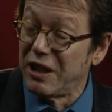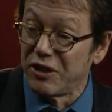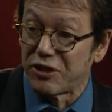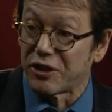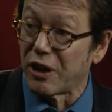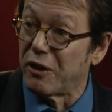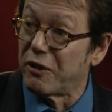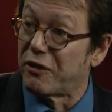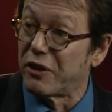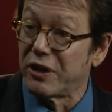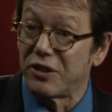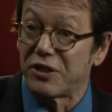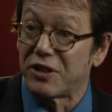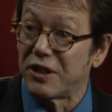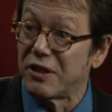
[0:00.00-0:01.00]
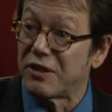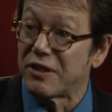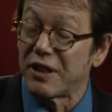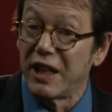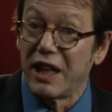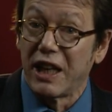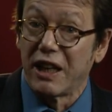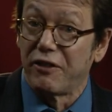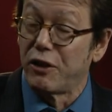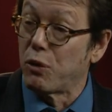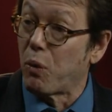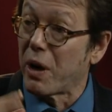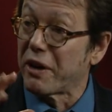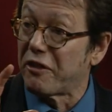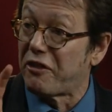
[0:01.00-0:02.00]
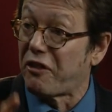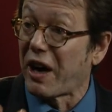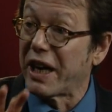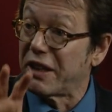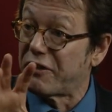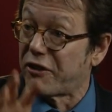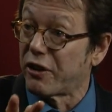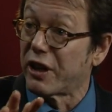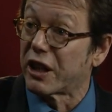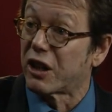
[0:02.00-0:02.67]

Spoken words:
So for instance, if you want to fight for a